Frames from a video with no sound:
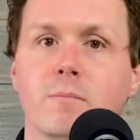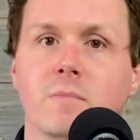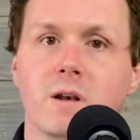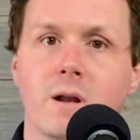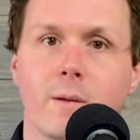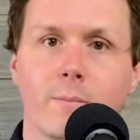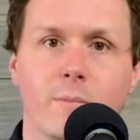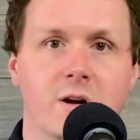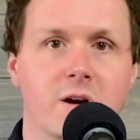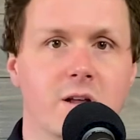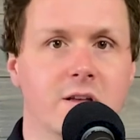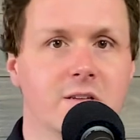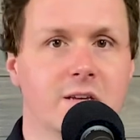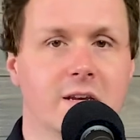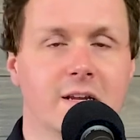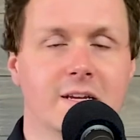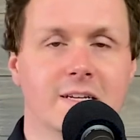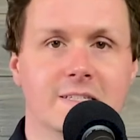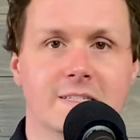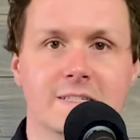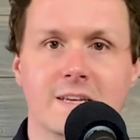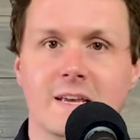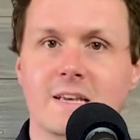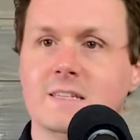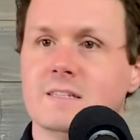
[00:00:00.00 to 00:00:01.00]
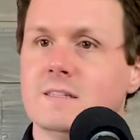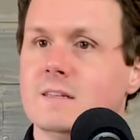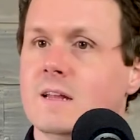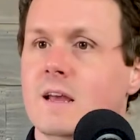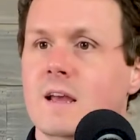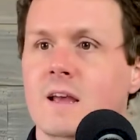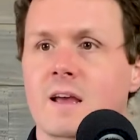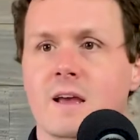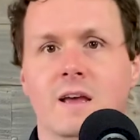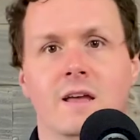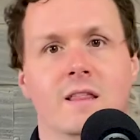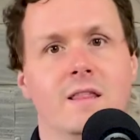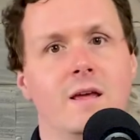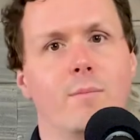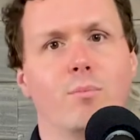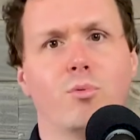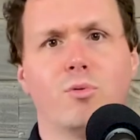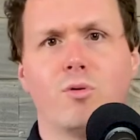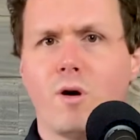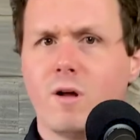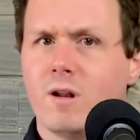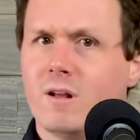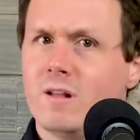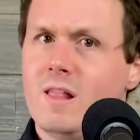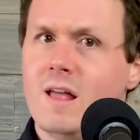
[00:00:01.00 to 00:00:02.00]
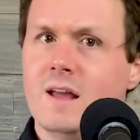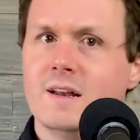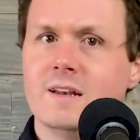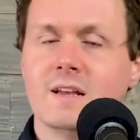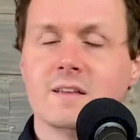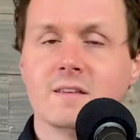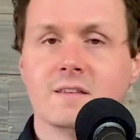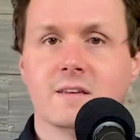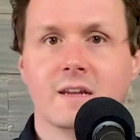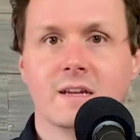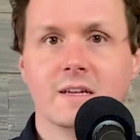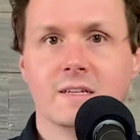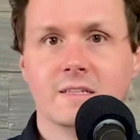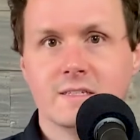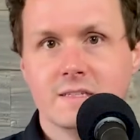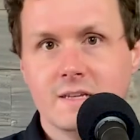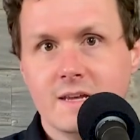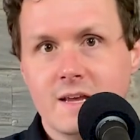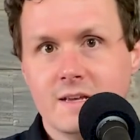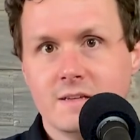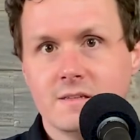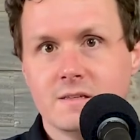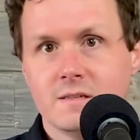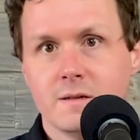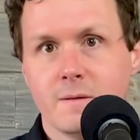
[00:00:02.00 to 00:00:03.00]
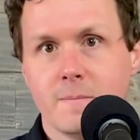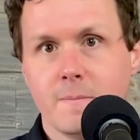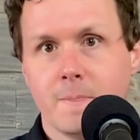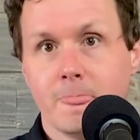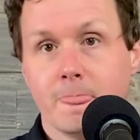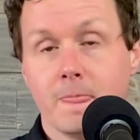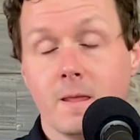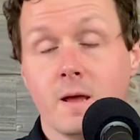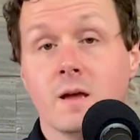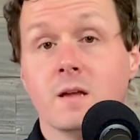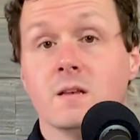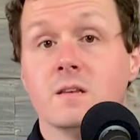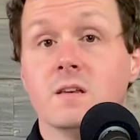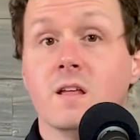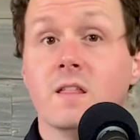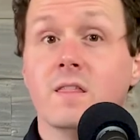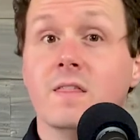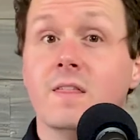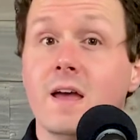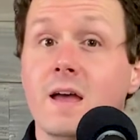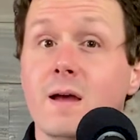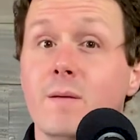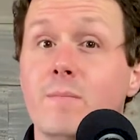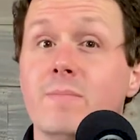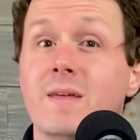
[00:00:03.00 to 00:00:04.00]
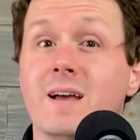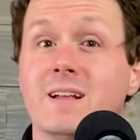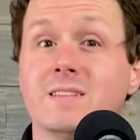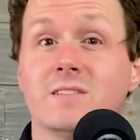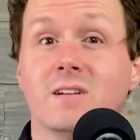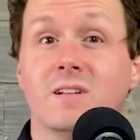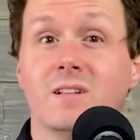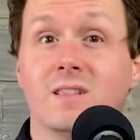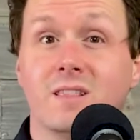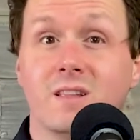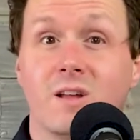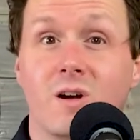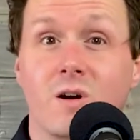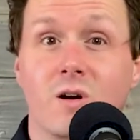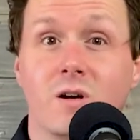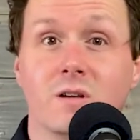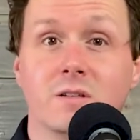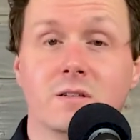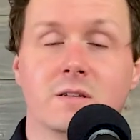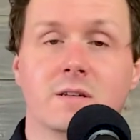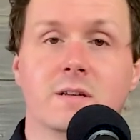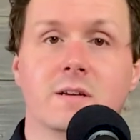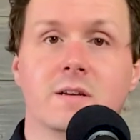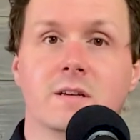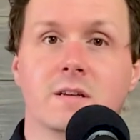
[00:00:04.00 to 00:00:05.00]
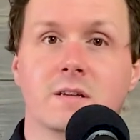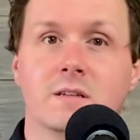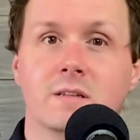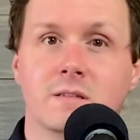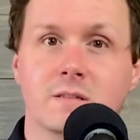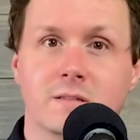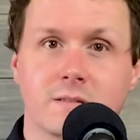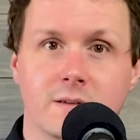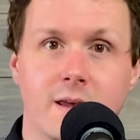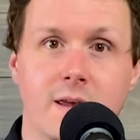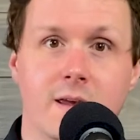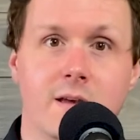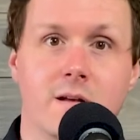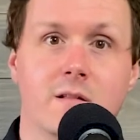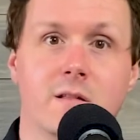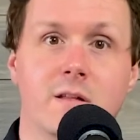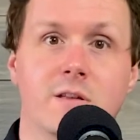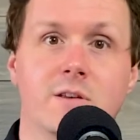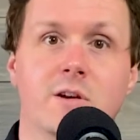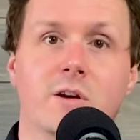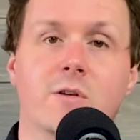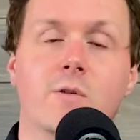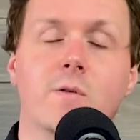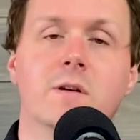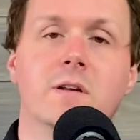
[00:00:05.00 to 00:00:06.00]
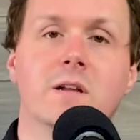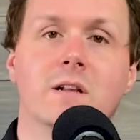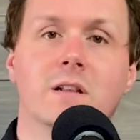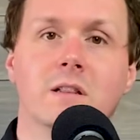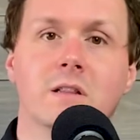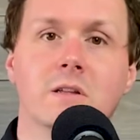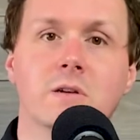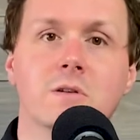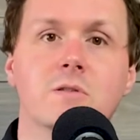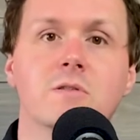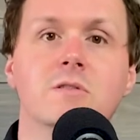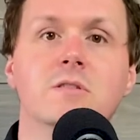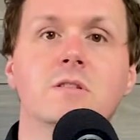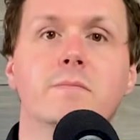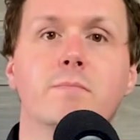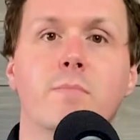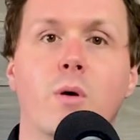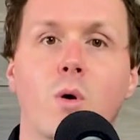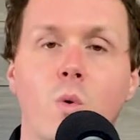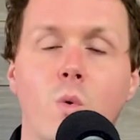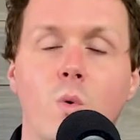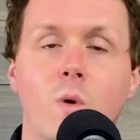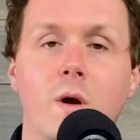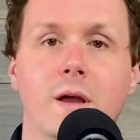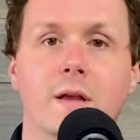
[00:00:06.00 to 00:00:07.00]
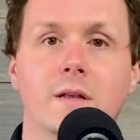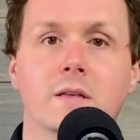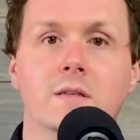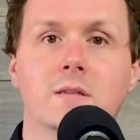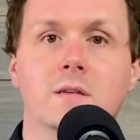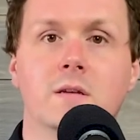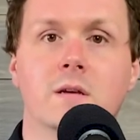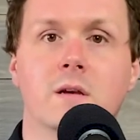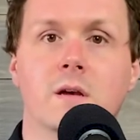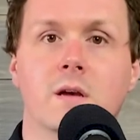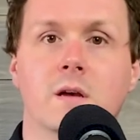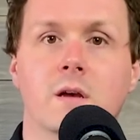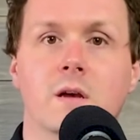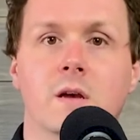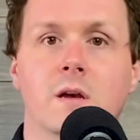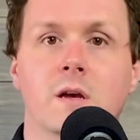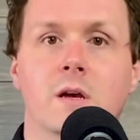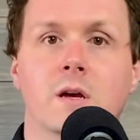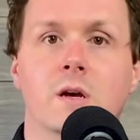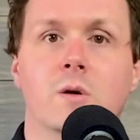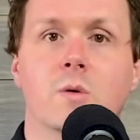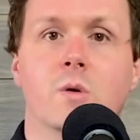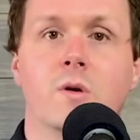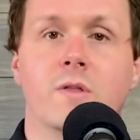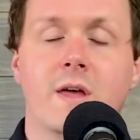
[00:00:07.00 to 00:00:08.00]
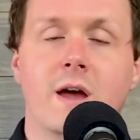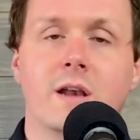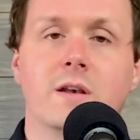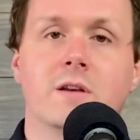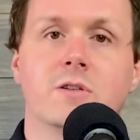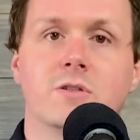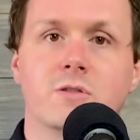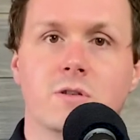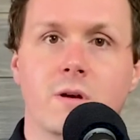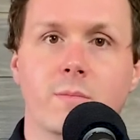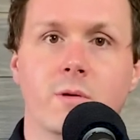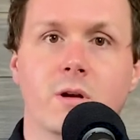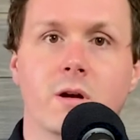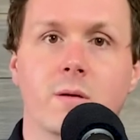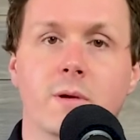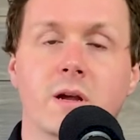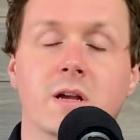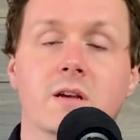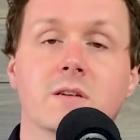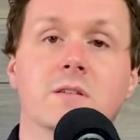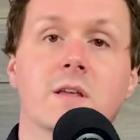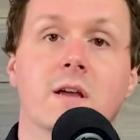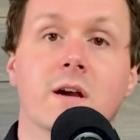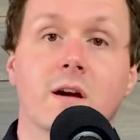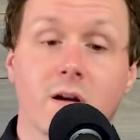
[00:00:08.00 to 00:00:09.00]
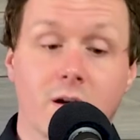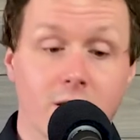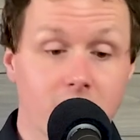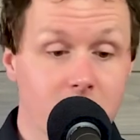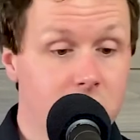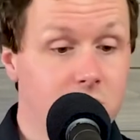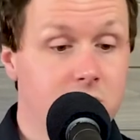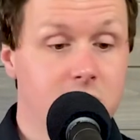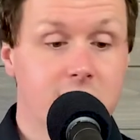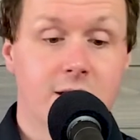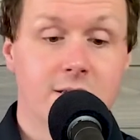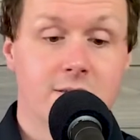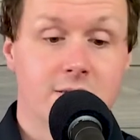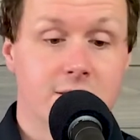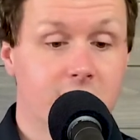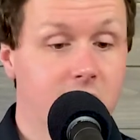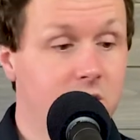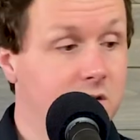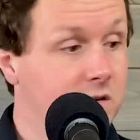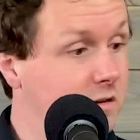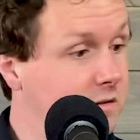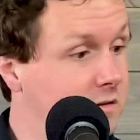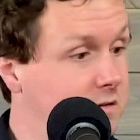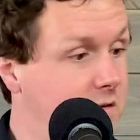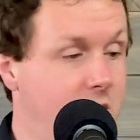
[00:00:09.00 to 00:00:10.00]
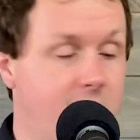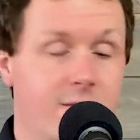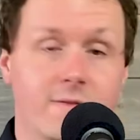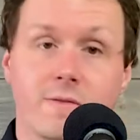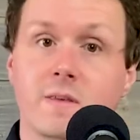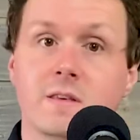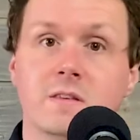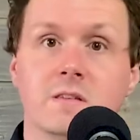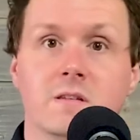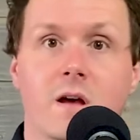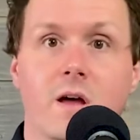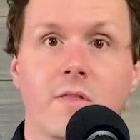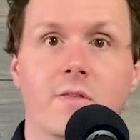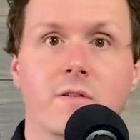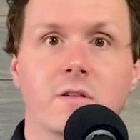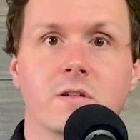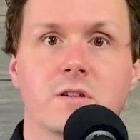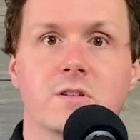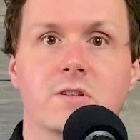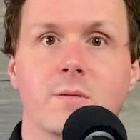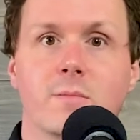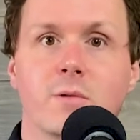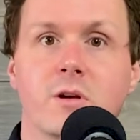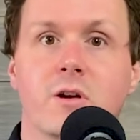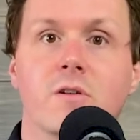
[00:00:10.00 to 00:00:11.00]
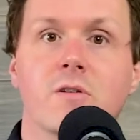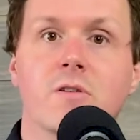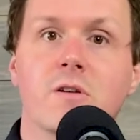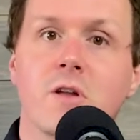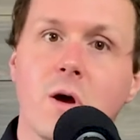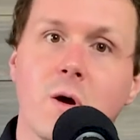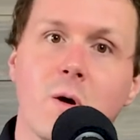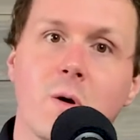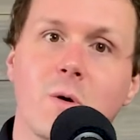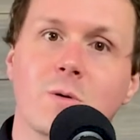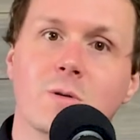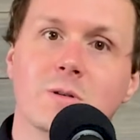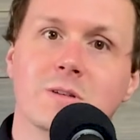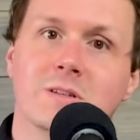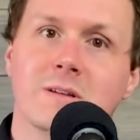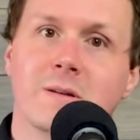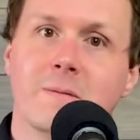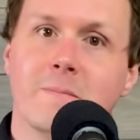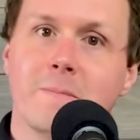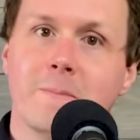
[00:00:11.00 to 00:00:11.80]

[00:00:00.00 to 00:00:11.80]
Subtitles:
number doesn't exist. That product line doesn't exist. To them, that's a lost sale, and you're going to lose points with that distributor because they're going to lose that sale. They're going to say, this other distributor knows